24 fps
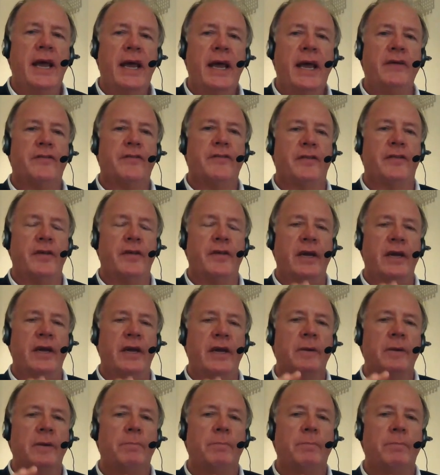is
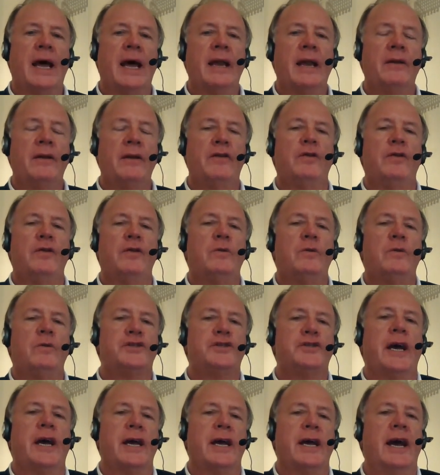the Plan, Do,
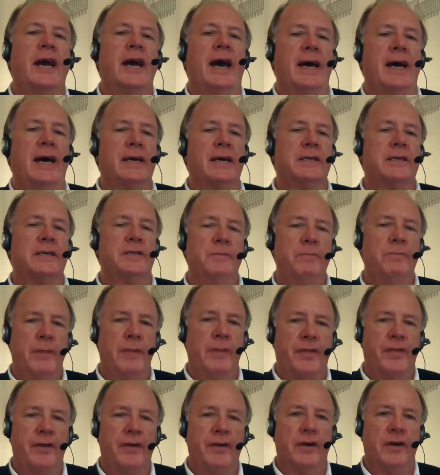Check, Act
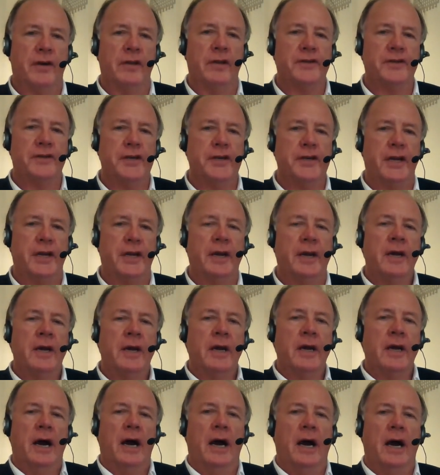methodology.
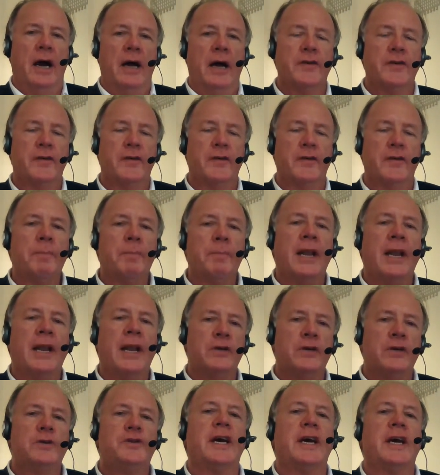So that
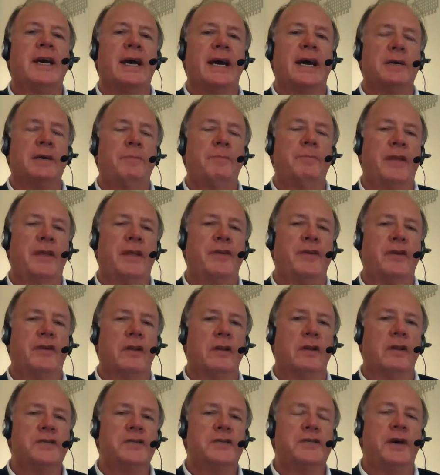Plan, Do, Check, Act
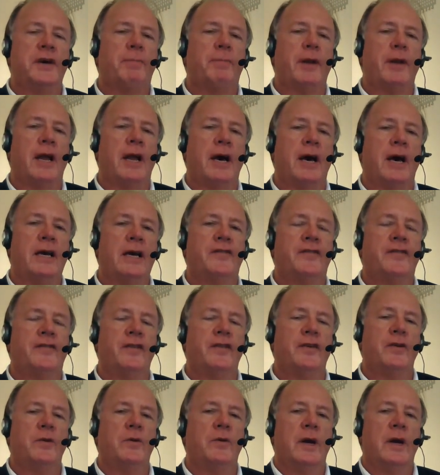methodology applies
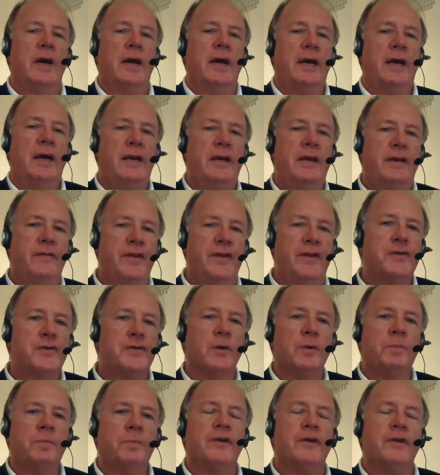to
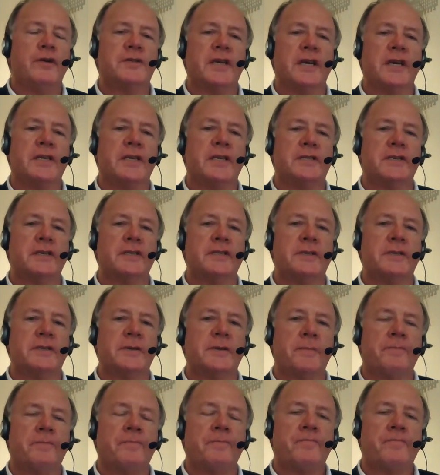individual processes,